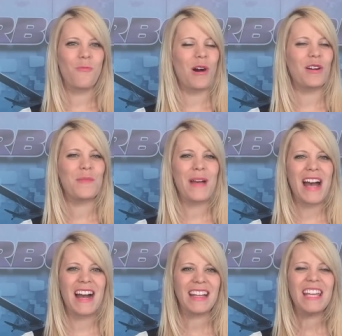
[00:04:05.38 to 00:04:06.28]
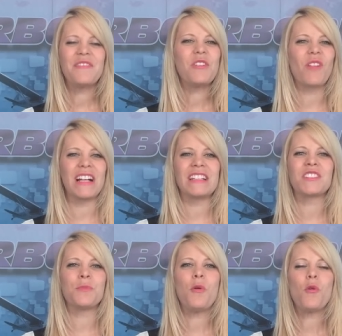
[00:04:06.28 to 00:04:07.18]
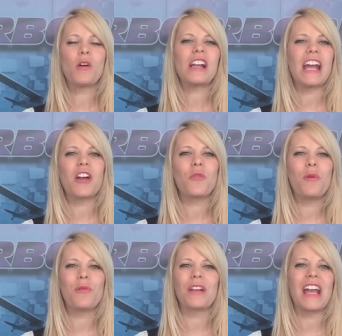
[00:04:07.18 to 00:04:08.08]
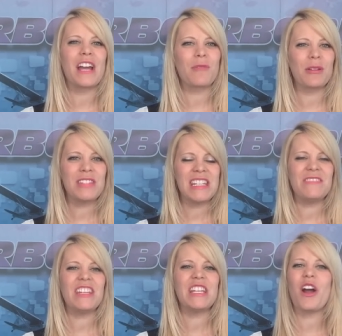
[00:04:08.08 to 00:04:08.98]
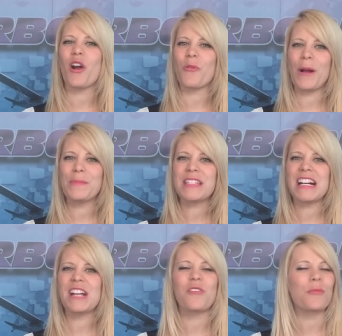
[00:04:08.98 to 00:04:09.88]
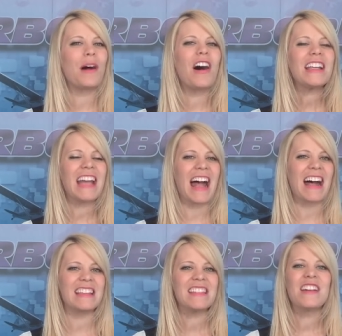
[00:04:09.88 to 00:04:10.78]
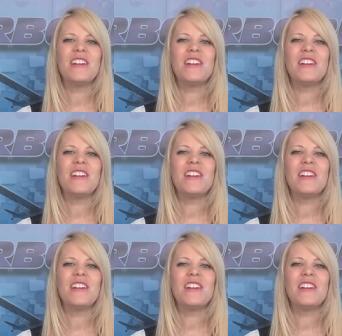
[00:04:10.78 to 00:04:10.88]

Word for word: Welcome back. If you'd like to support Airborne Aero TV, our website, or podcast,